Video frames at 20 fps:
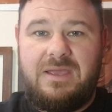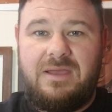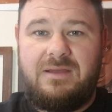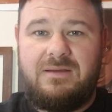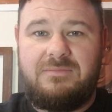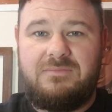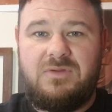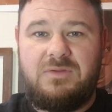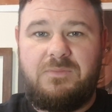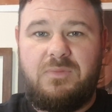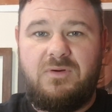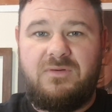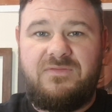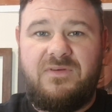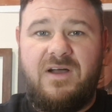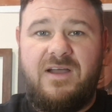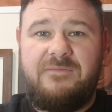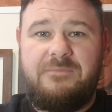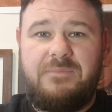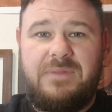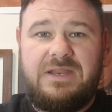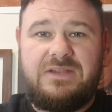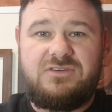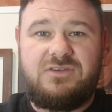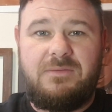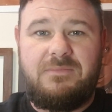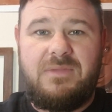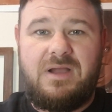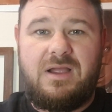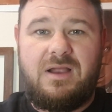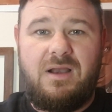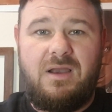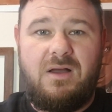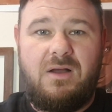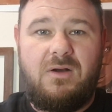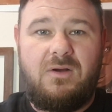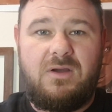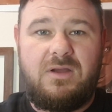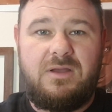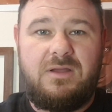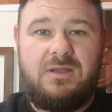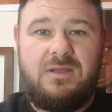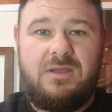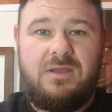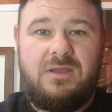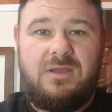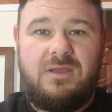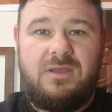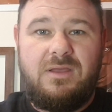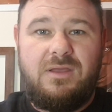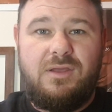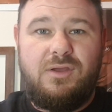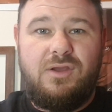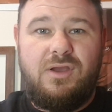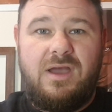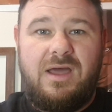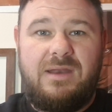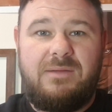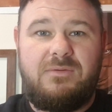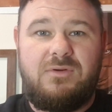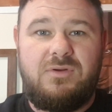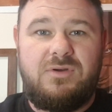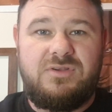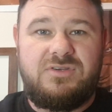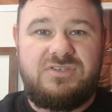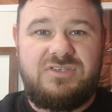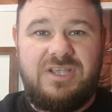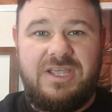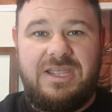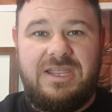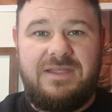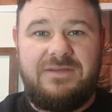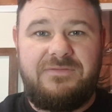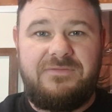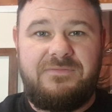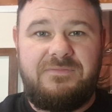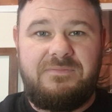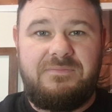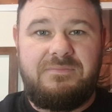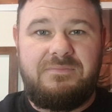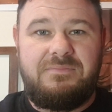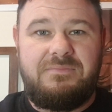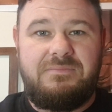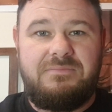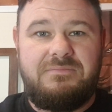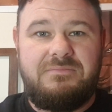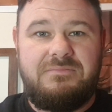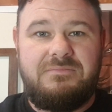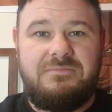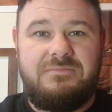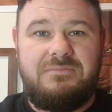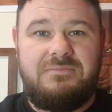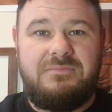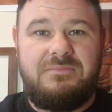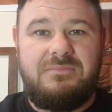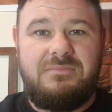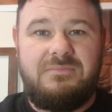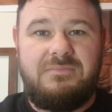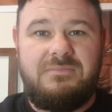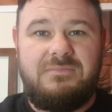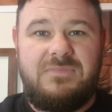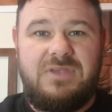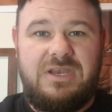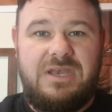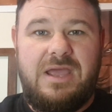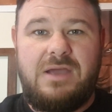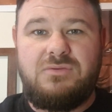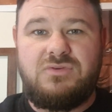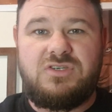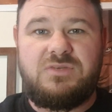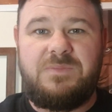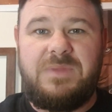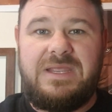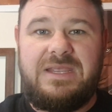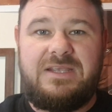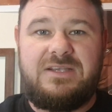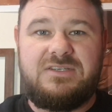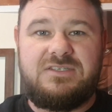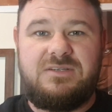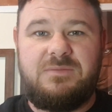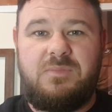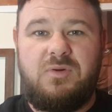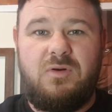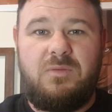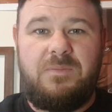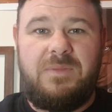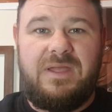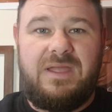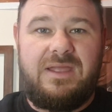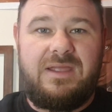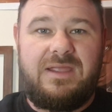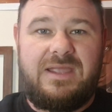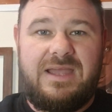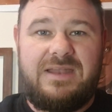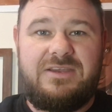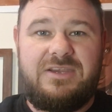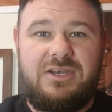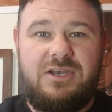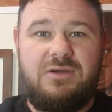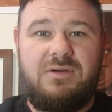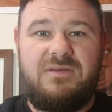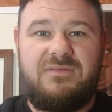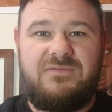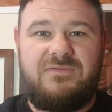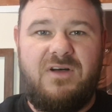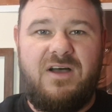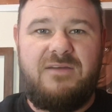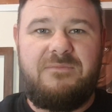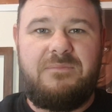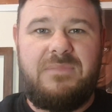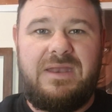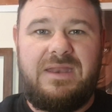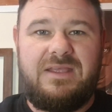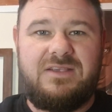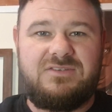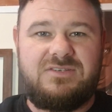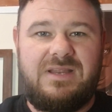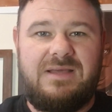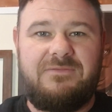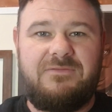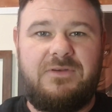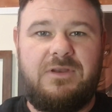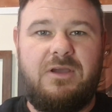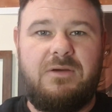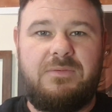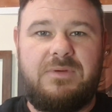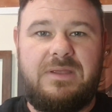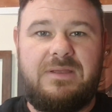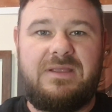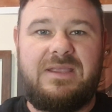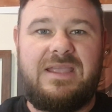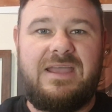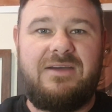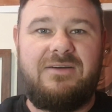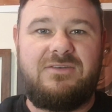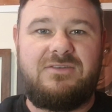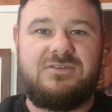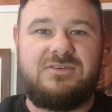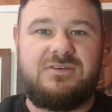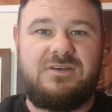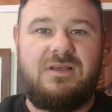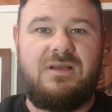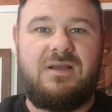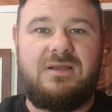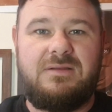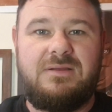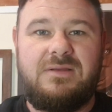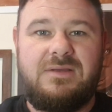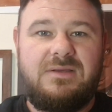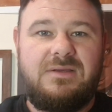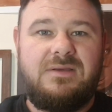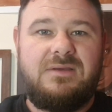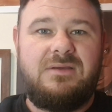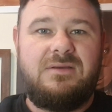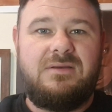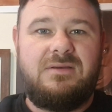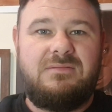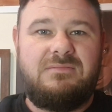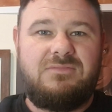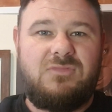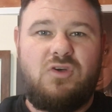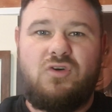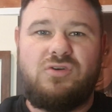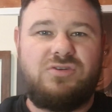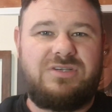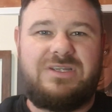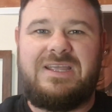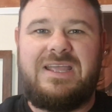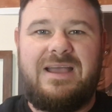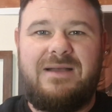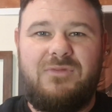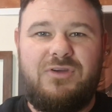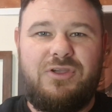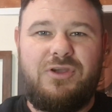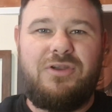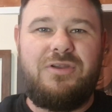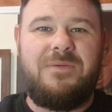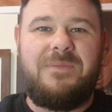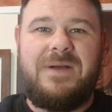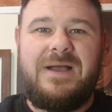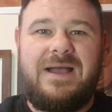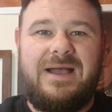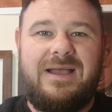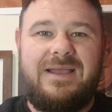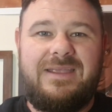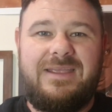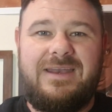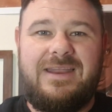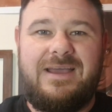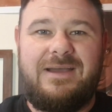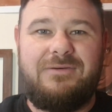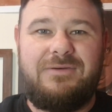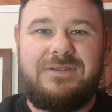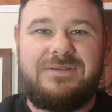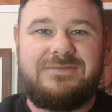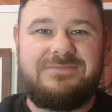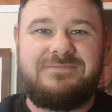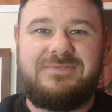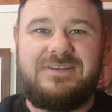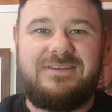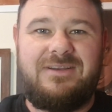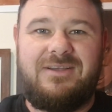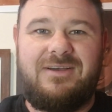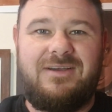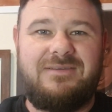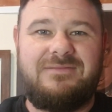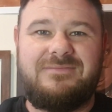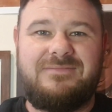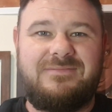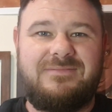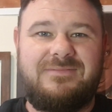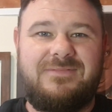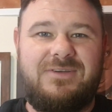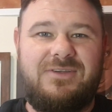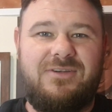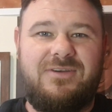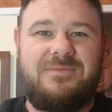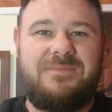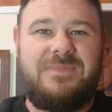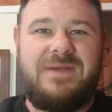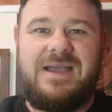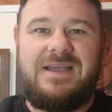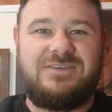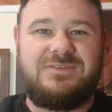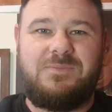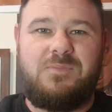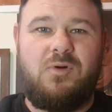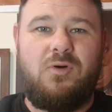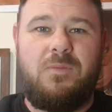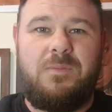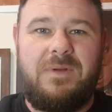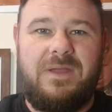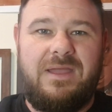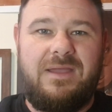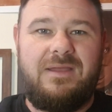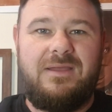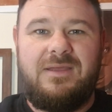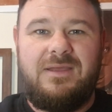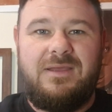I'm going to put 5 minutes on my clock, and I'm going to see if you don't speak as the puppet. Can you do it 5 minutes? And Anthony Hopkins' character is like, of course I can. What are you on about? You know, he's like, what are you on about? It's a puppet.